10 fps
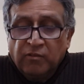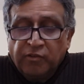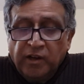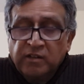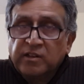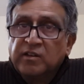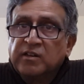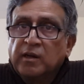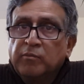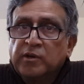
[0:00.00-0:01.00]
and fails an
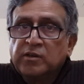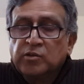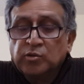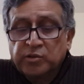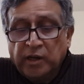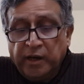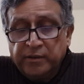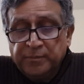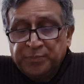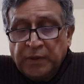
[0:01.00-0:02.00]
attempted
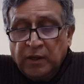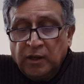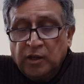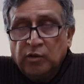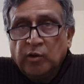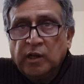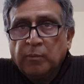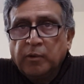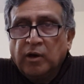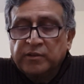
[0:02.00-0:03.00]
suicide,
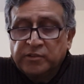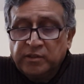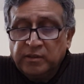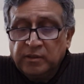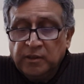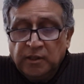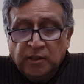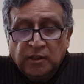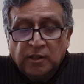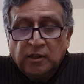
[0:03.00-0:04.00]
Noel plots
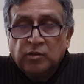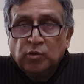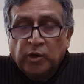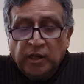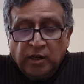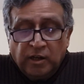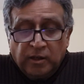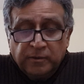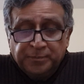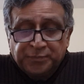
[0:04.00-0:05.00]
to kill
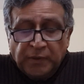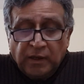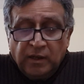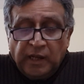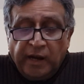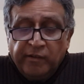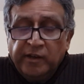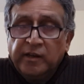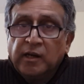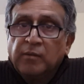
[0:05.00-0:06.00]
her.
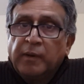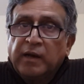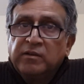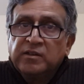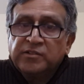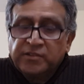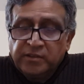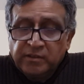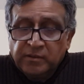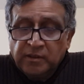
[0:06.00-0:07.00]
Larry
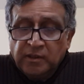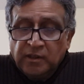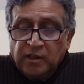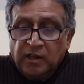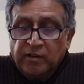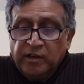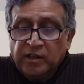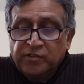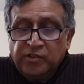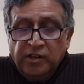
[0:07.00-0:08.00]
abandons her
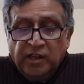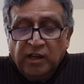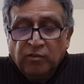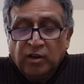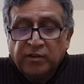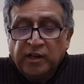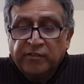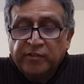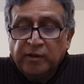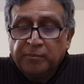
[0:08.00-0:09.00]
in a sea cave on
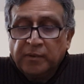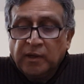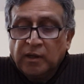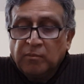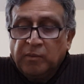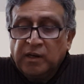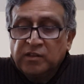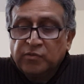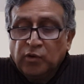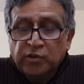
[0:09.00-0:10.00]
their trip, but
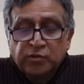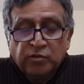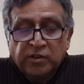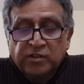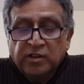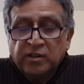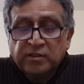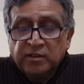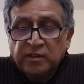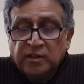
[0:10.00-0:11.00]
is forced to
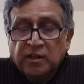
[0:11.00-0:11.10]
return